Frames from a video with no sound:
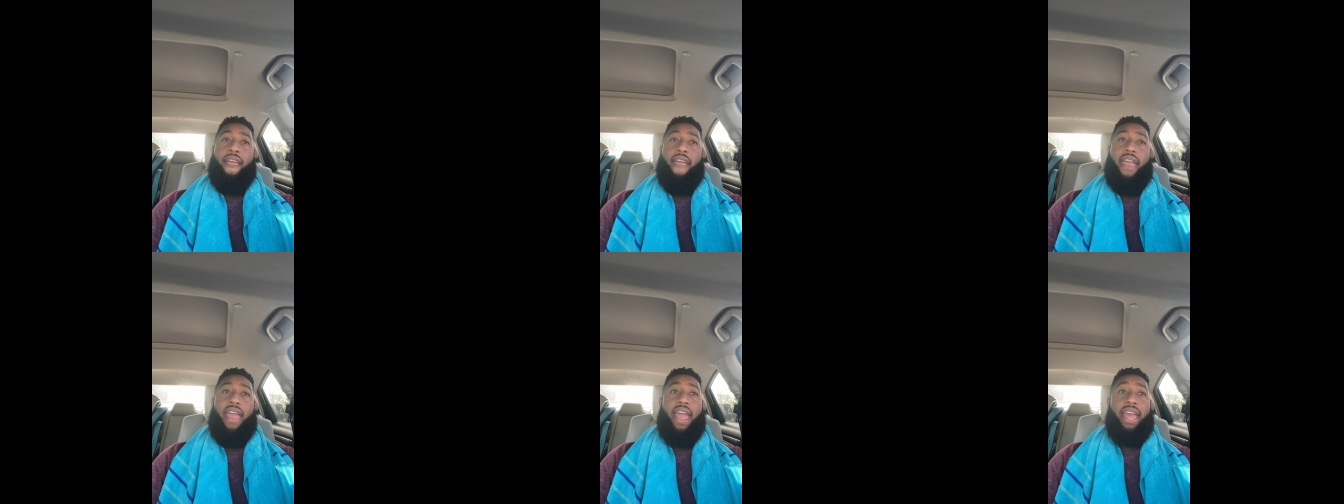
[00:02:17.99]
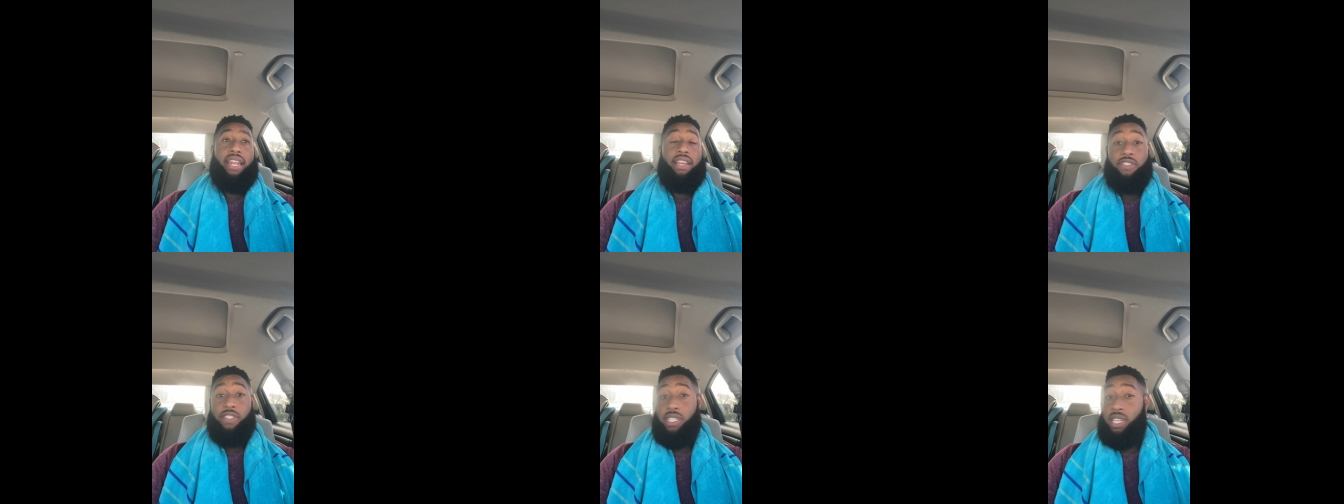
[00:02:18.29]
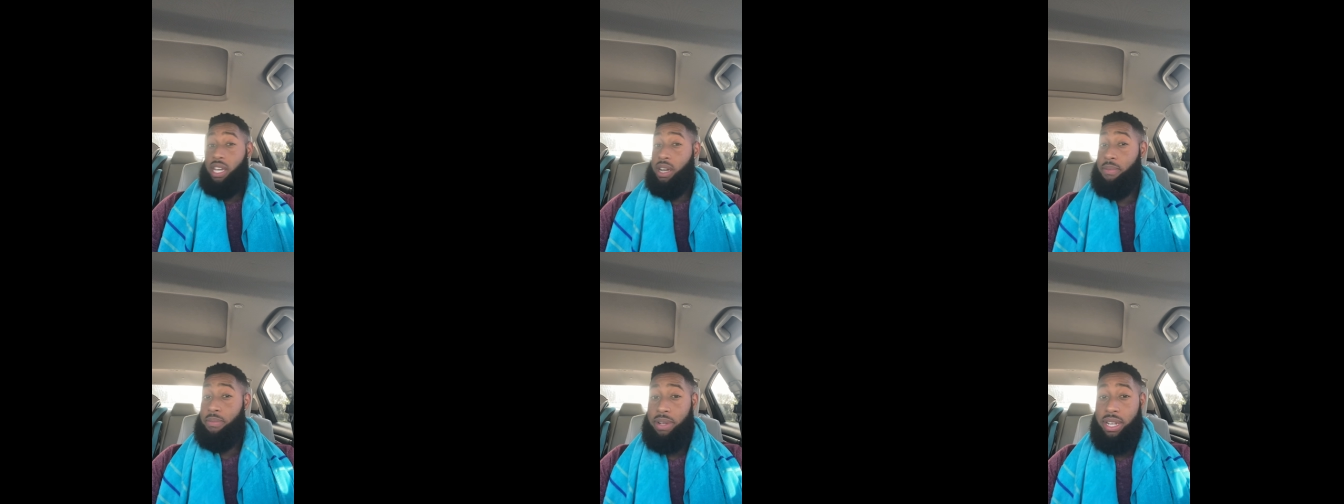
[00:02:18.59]
and if
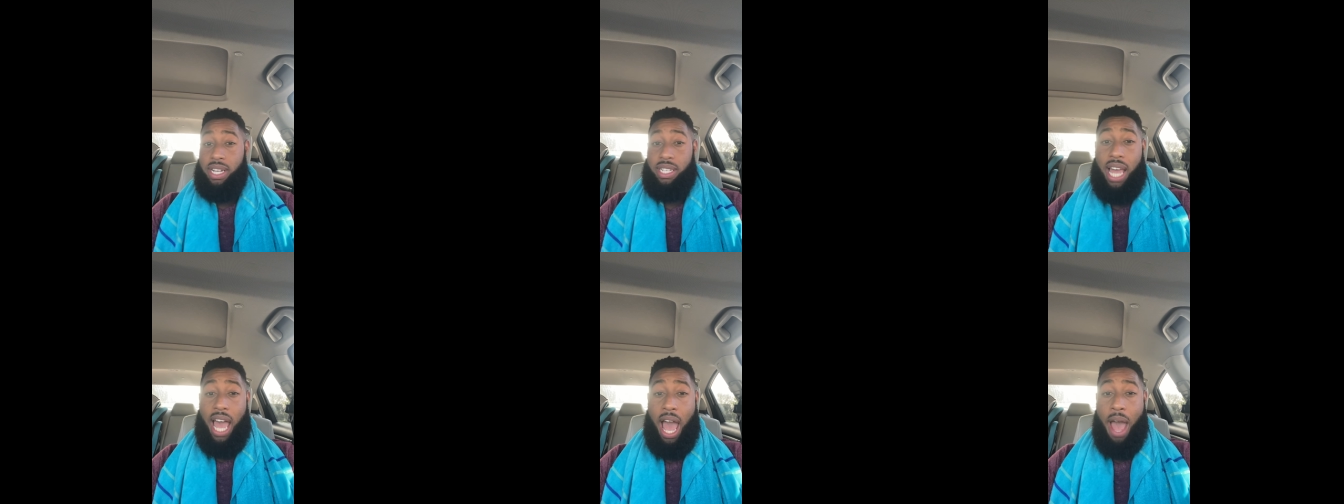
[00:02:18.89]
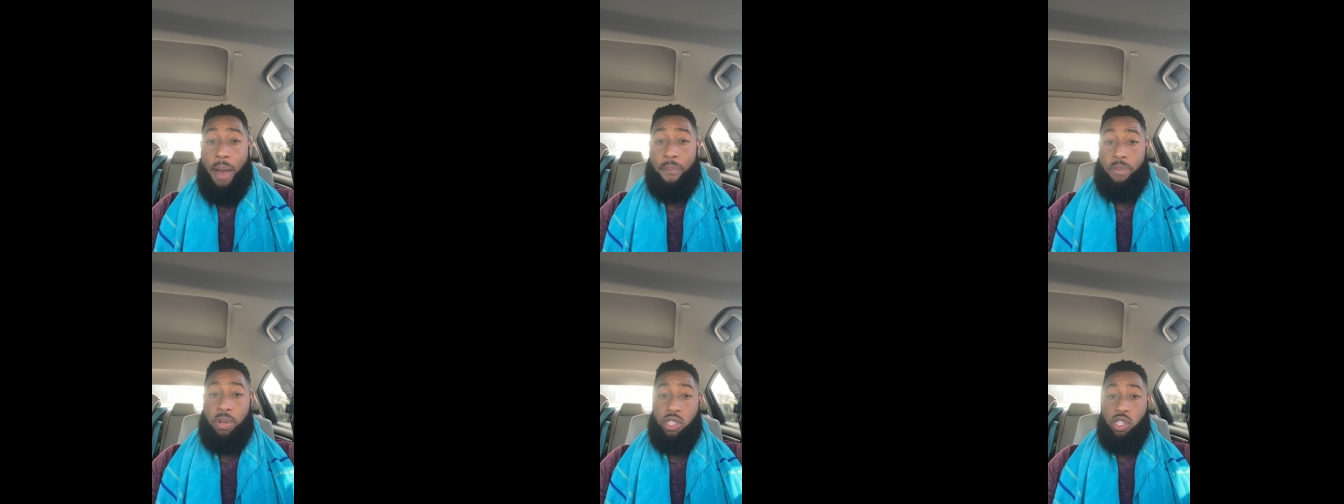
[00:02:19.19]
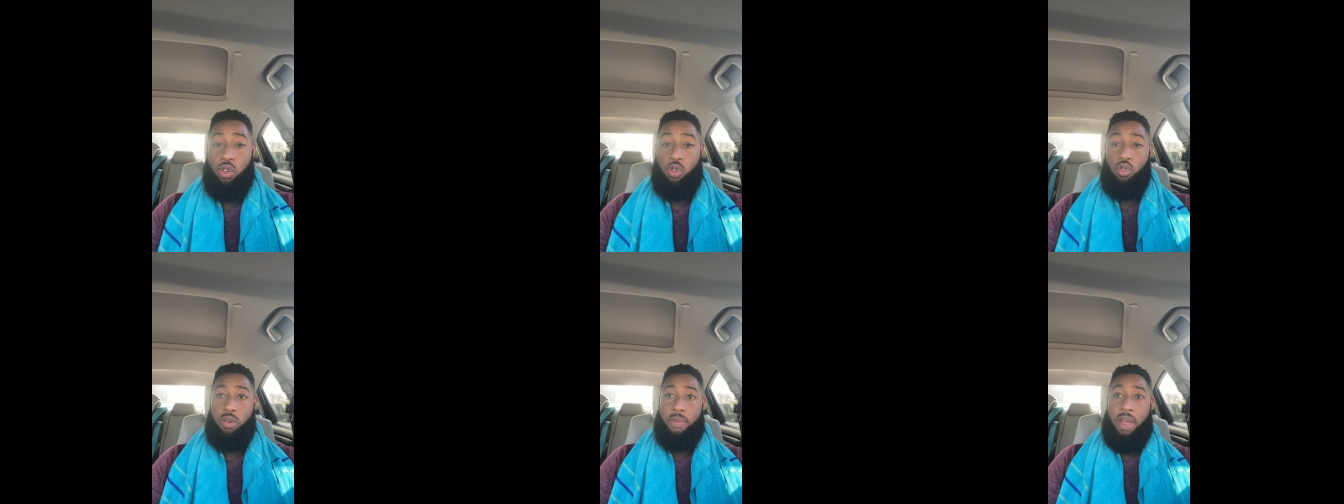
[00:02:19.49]
something does happen
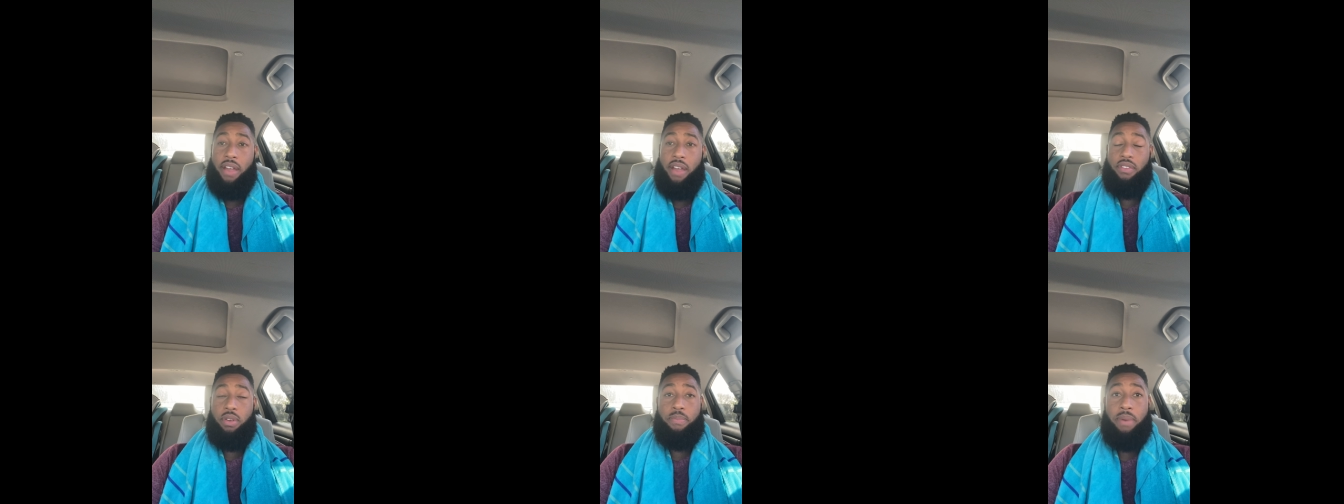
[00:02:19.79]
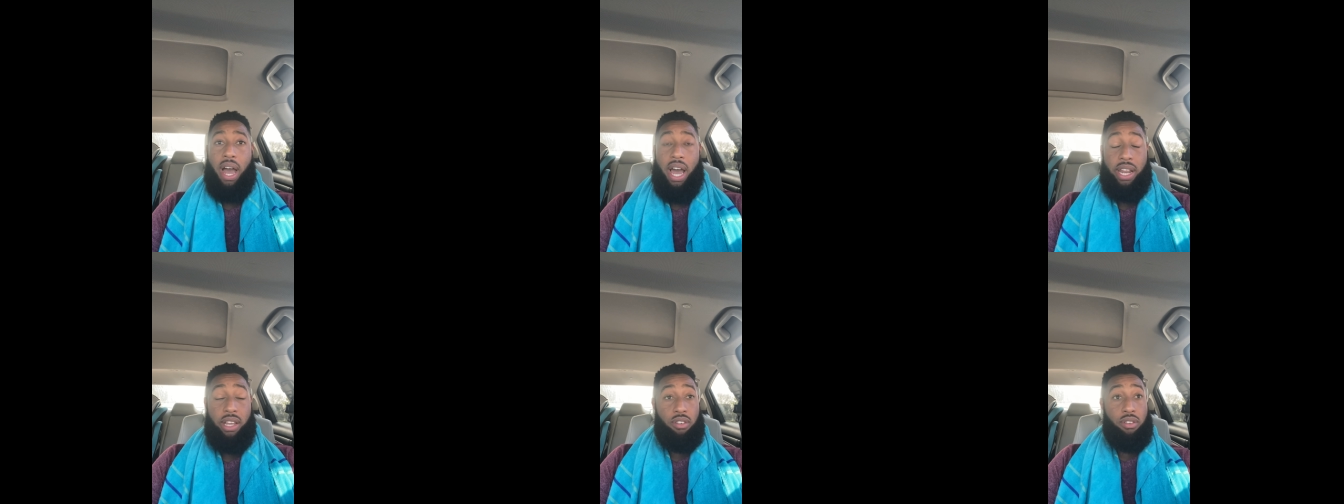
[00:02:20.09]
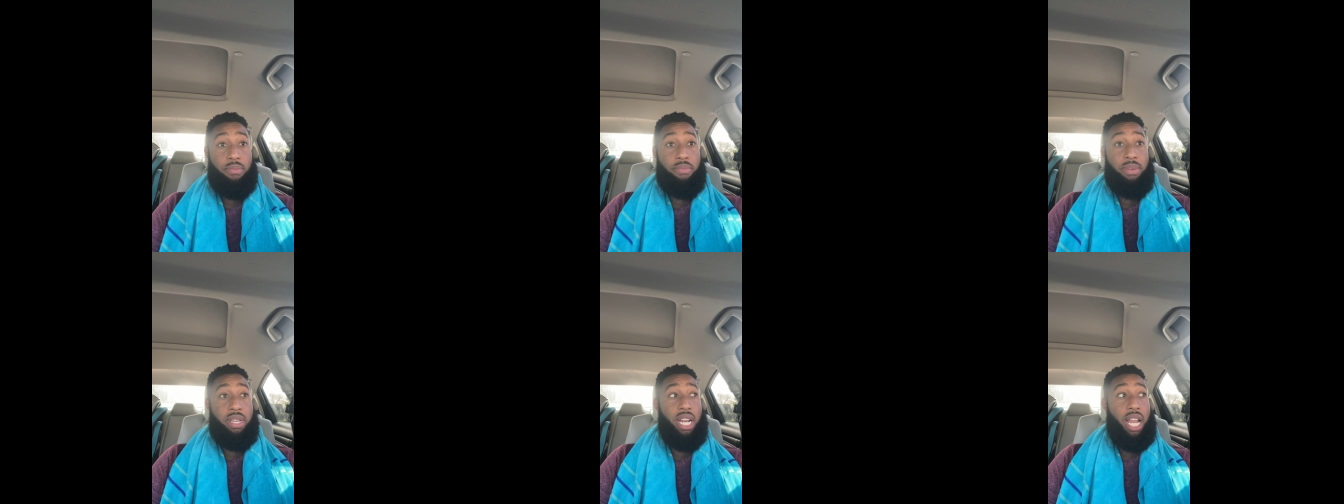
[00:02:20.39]
to him, everybody
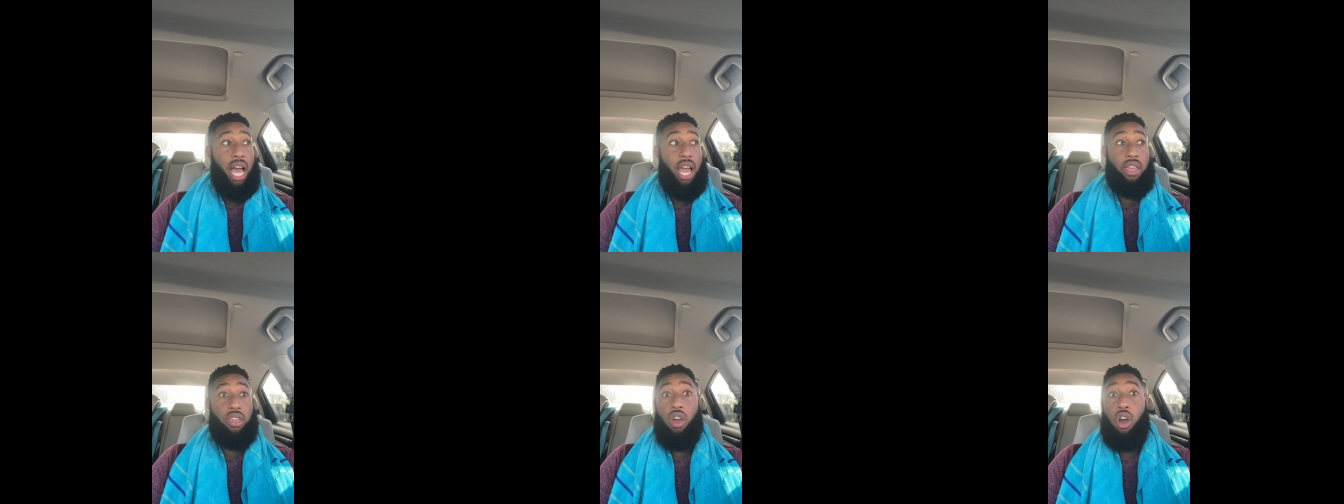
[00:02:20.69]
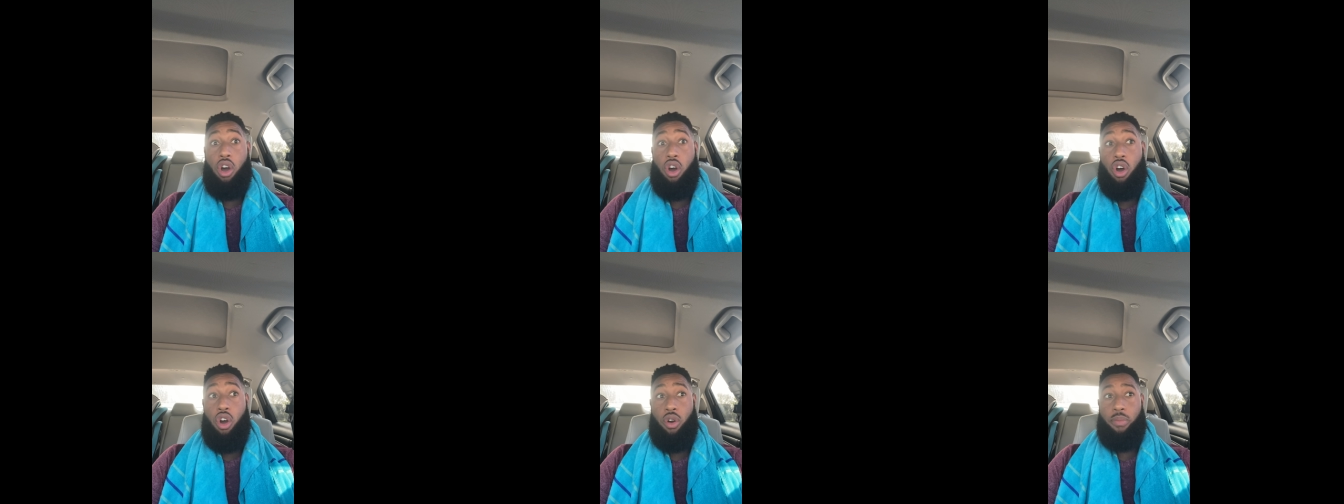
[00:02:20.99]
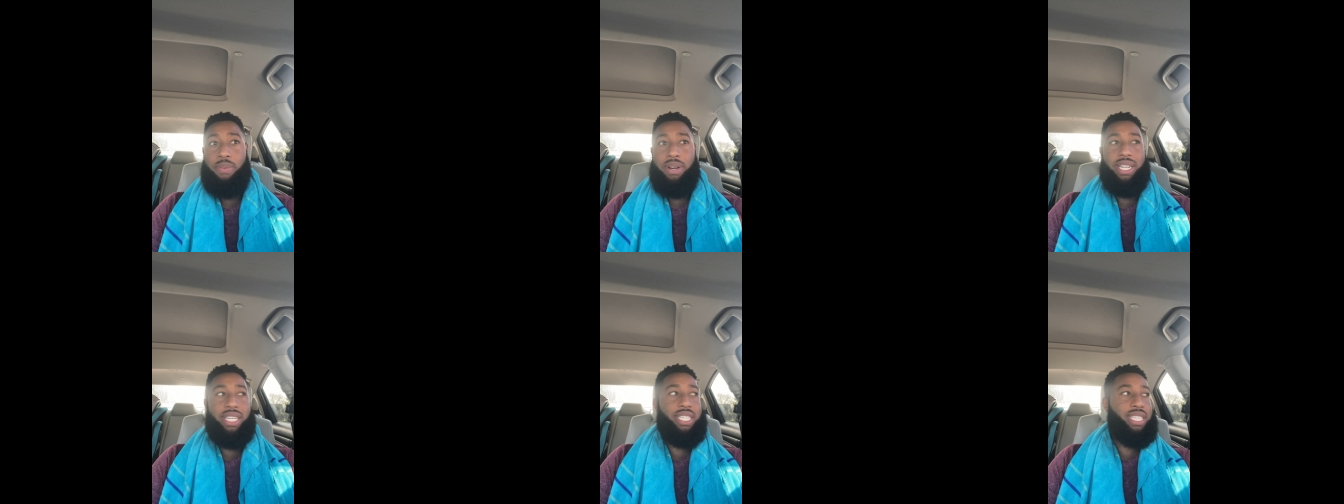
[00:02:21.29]
gonna be like, yo.
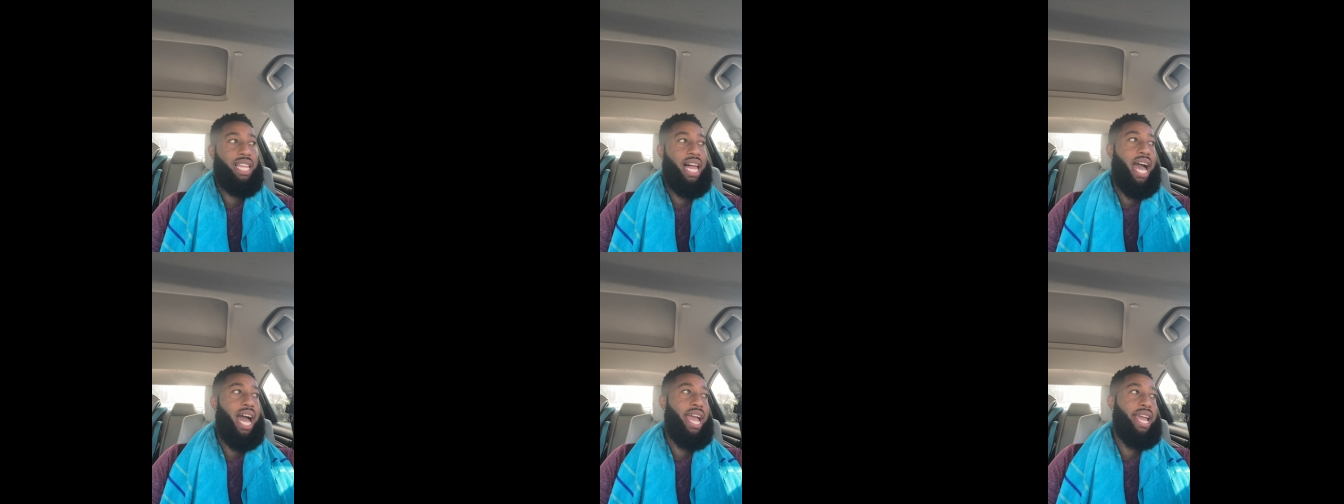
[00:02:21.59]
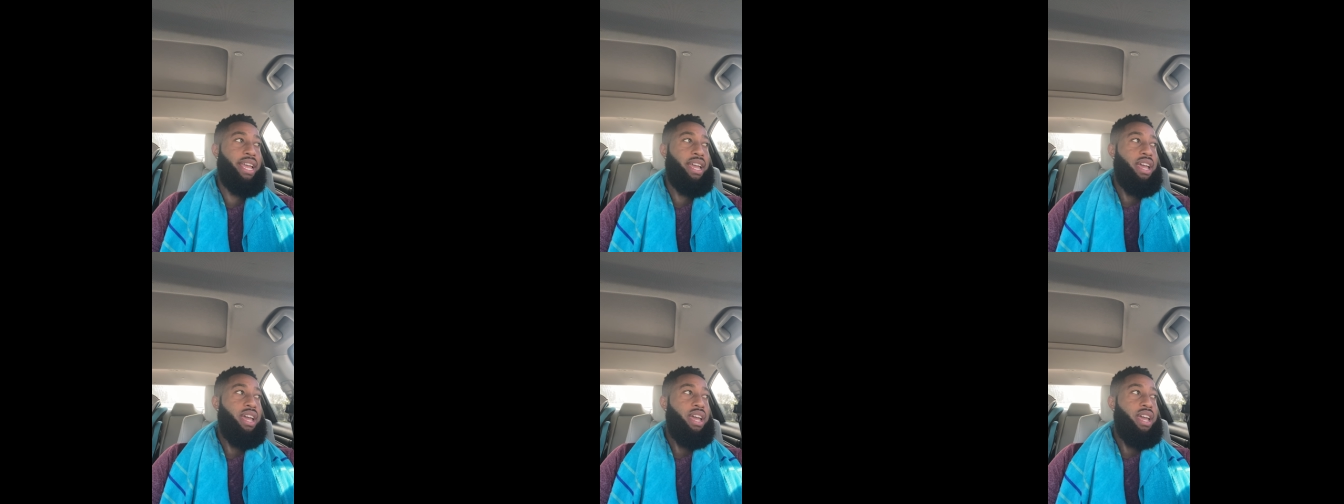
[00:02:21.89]
But it's like,